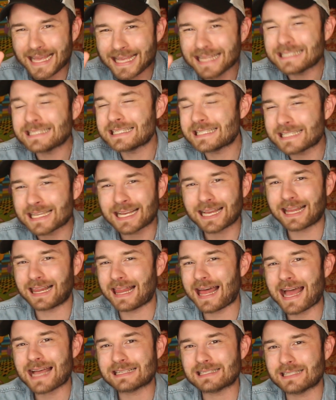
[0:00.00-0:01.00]
instant
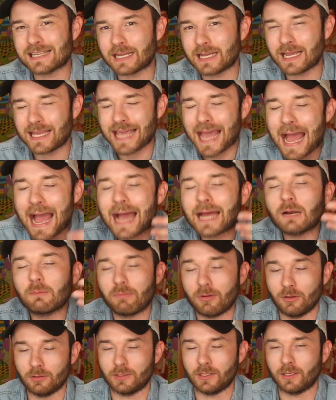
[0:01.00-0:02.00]
classic
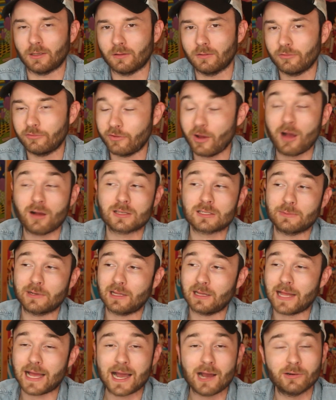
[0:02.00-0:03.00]
catapulting Fox
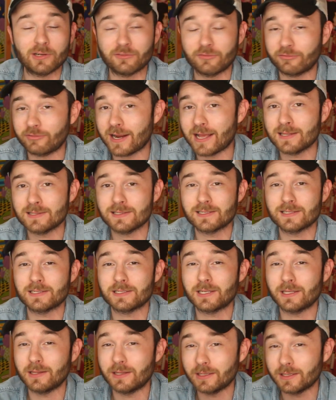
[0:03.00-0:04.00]
McCloud and friends
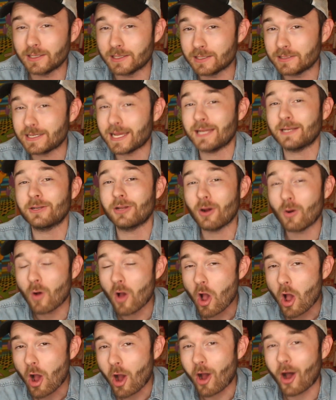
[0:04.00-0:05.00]
into the Nintendo
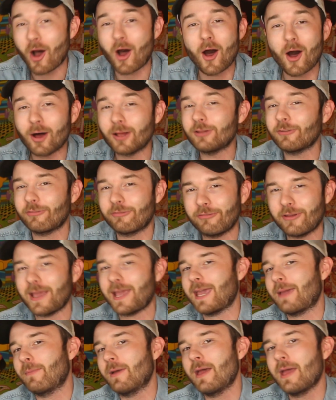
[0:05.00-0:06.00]
Hall of
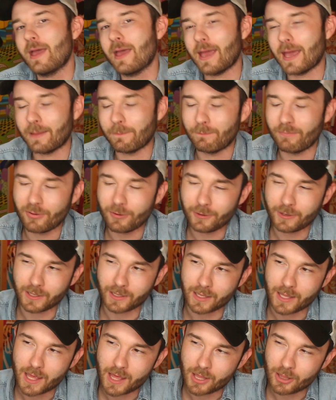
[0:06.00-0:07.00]
Fame and
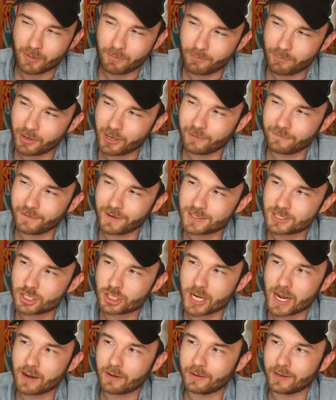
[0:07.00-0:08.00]
putting the perfect
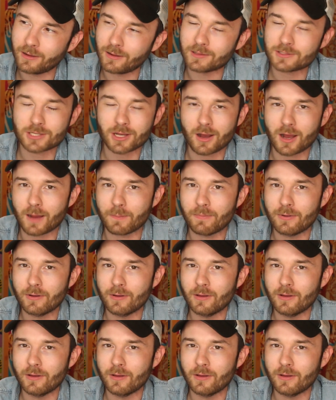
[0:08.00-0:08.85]
cherry on top